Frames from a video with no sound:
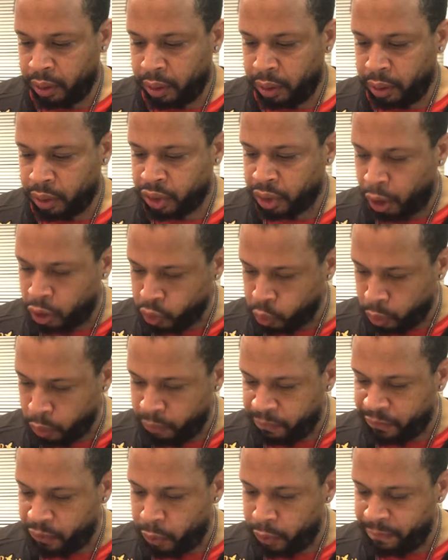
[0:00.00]
Psalms
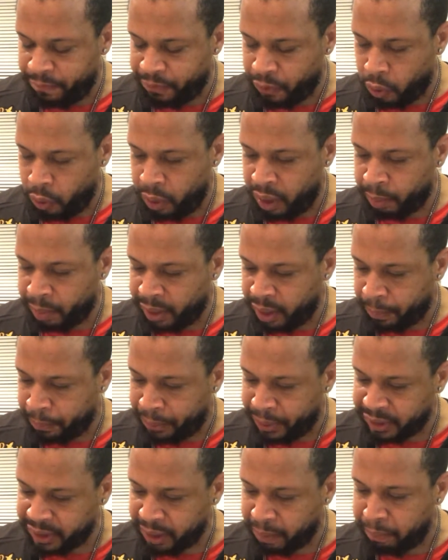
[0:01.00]
104 and 4, and I'm going to get a
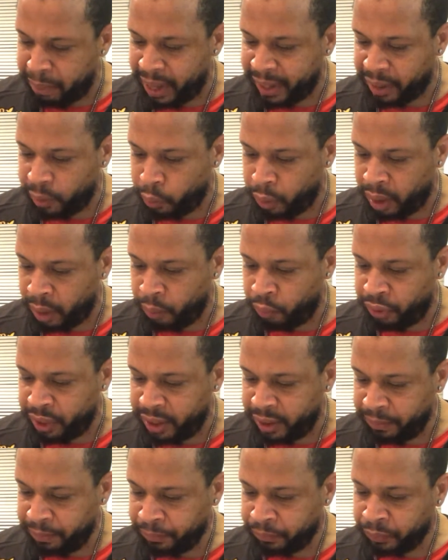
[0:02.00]
precept back in what I'm
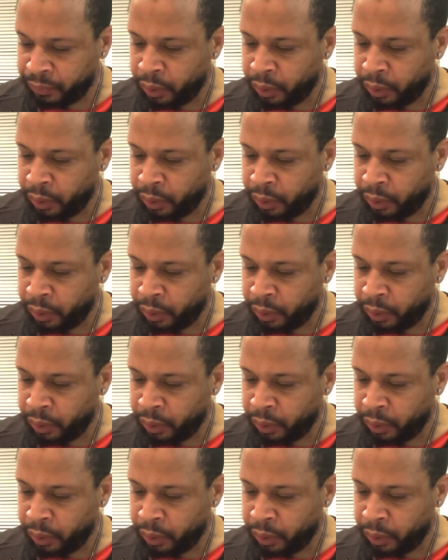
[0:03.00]
reading.